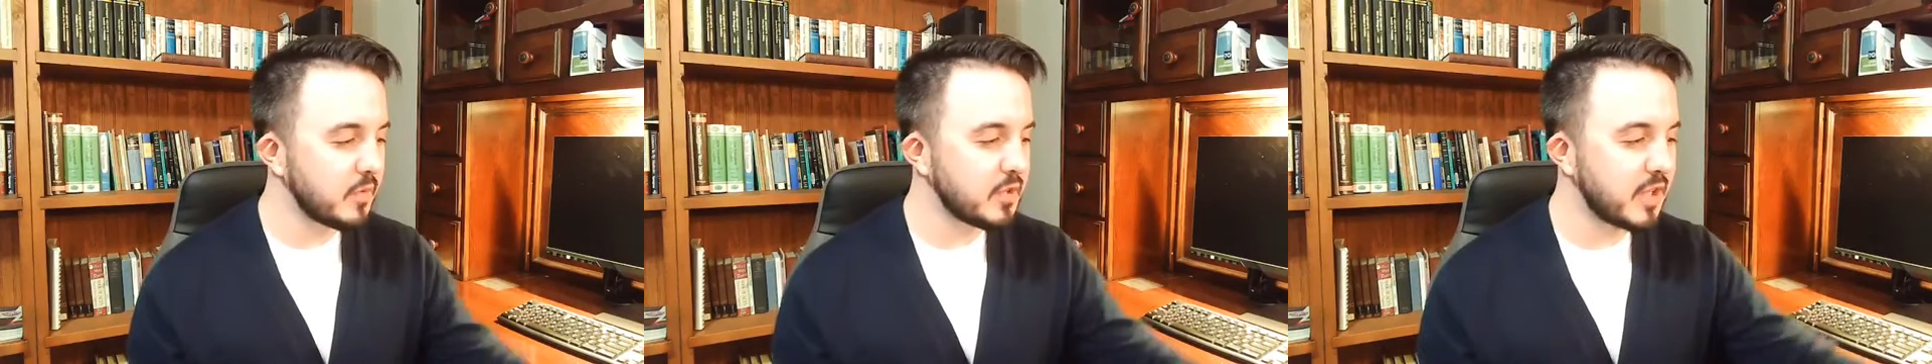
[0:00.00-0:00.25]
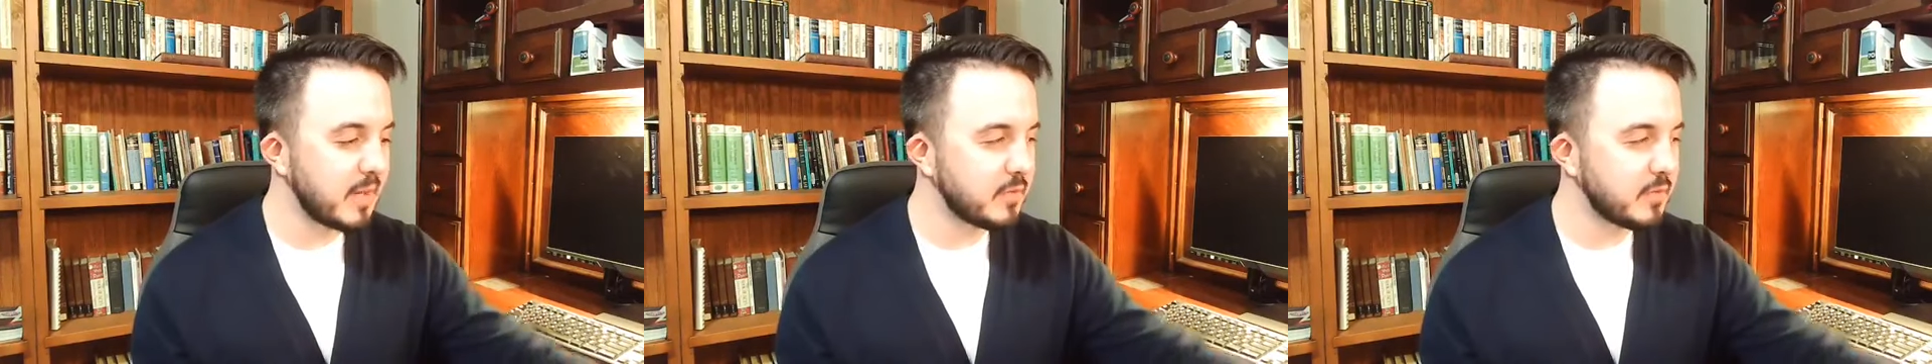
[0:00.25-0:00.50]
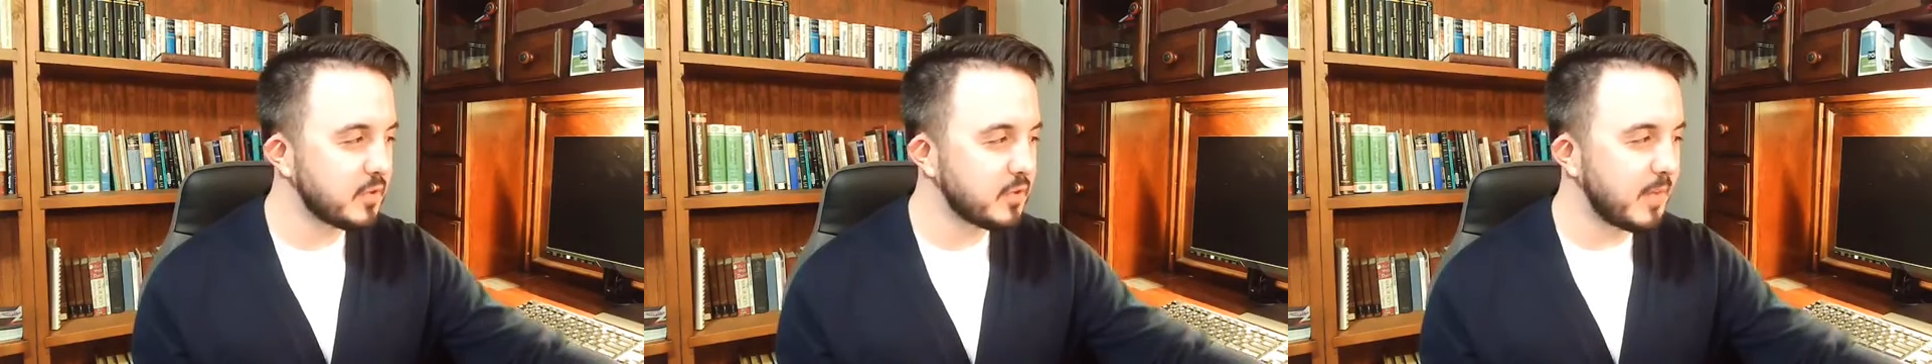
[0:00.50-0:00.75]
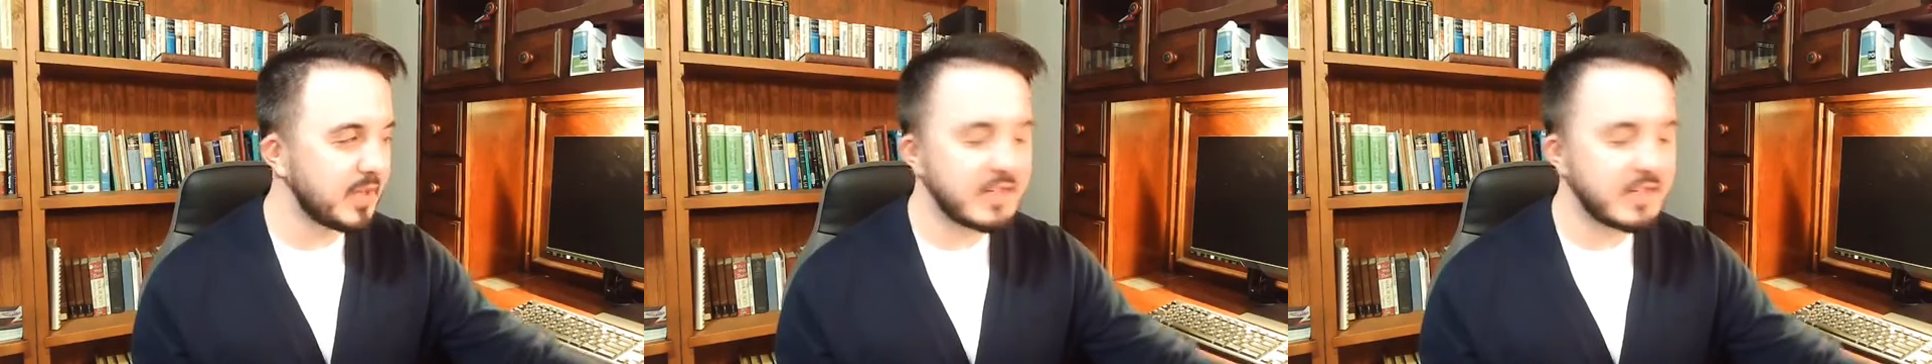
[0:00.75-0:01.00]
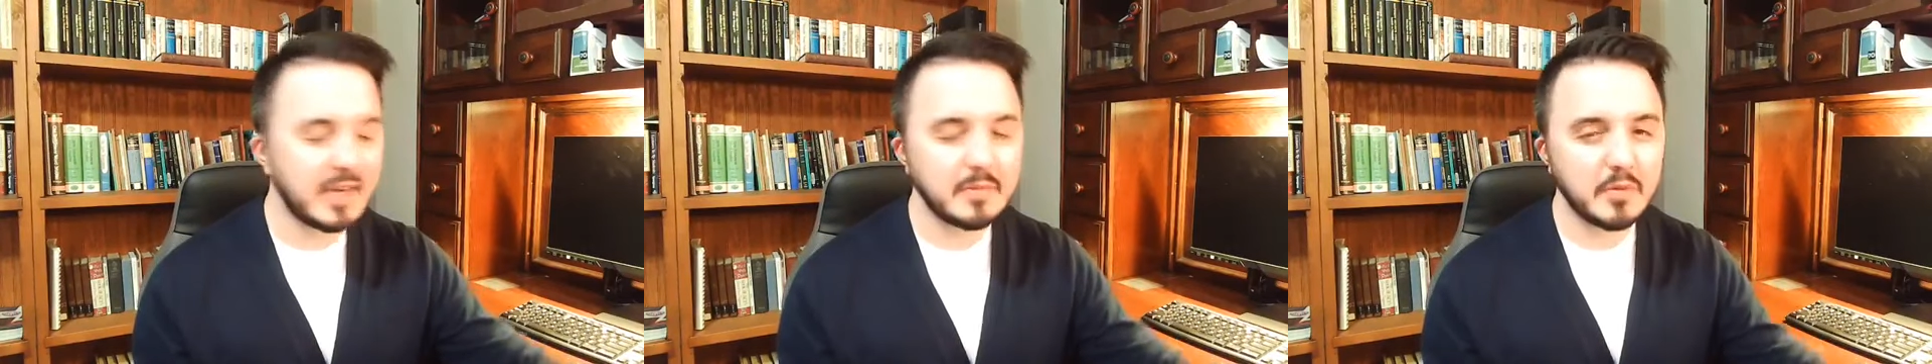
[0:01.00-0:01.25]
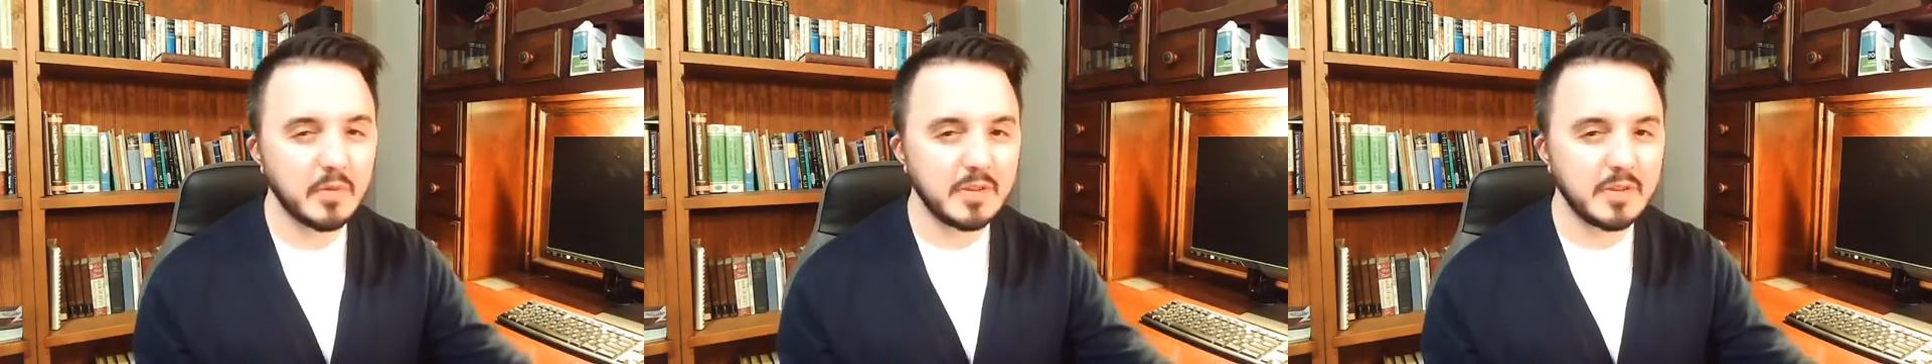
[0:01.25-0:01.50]
chapter by
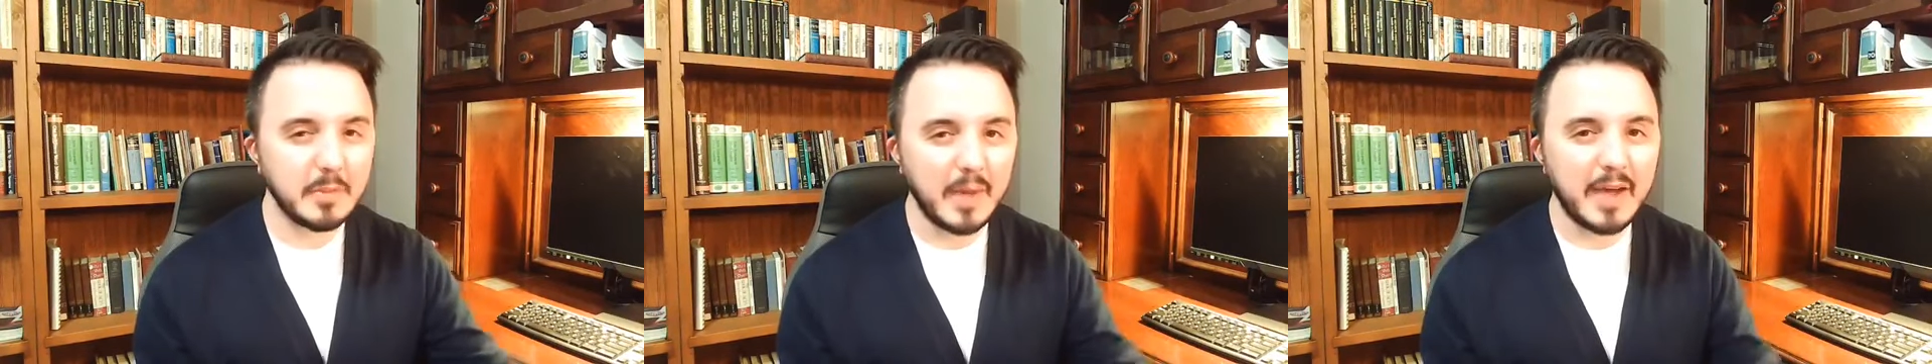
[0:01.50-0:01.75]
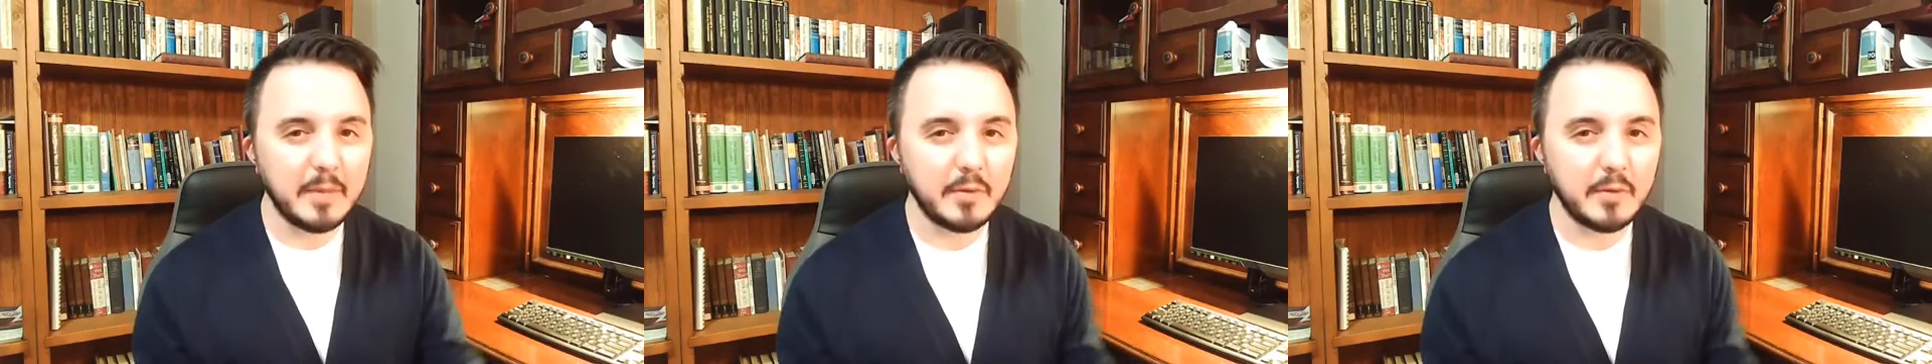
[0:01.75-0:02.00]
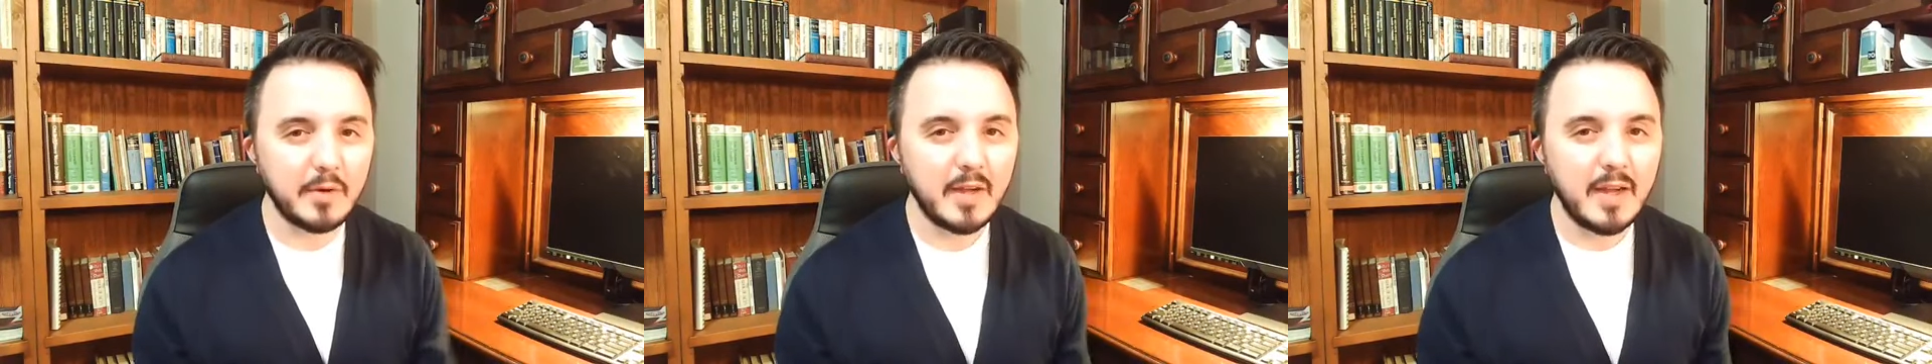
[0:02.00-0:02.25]
chapter with the Bible